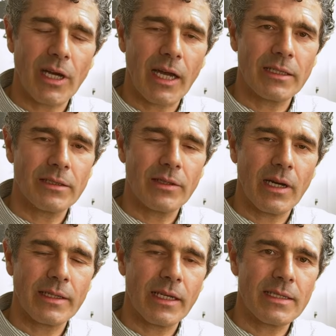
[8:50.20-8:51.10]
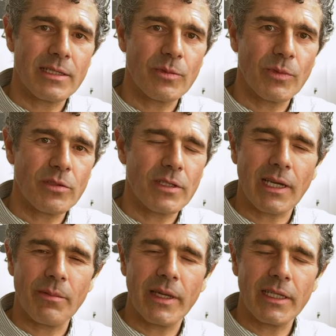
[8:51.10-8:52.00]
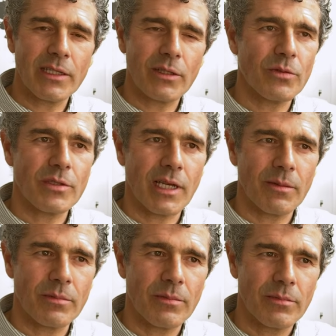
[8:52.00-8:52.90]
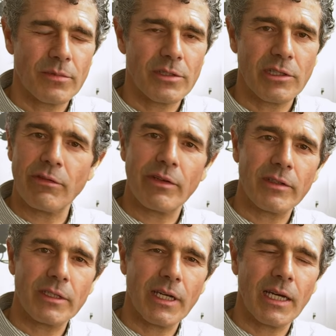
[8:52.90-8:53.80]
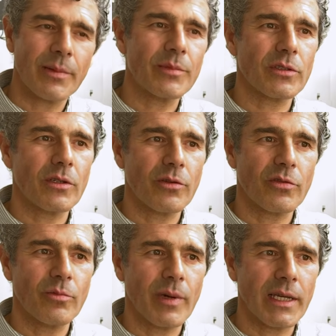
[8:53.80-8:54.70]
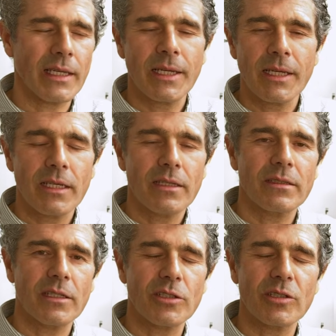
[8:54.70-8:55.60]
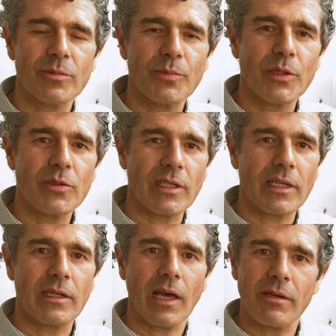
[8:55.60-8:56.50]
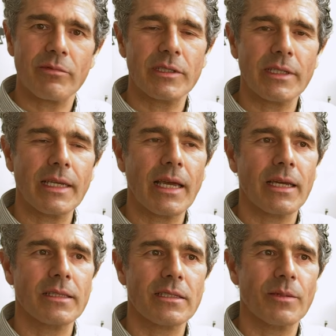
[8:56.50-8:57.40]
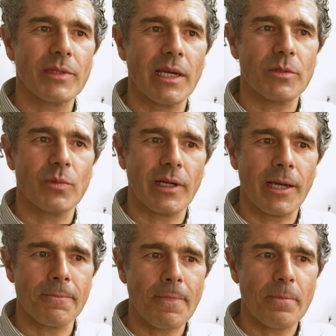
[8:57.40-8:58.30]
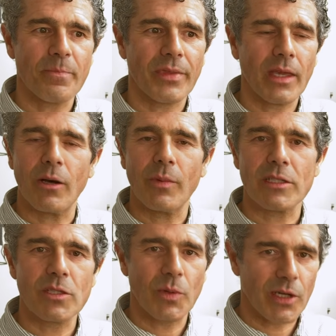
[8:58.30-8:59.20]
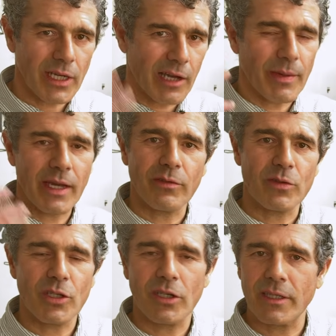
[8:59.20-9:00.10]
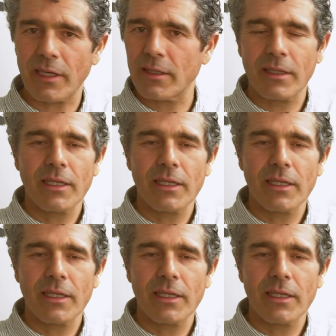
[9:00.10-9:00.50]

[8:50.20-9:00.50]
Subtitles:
and I listen to music, I mainly use JRiver to go through my digital music library, and sometimes when I just work, I have my headphones on and I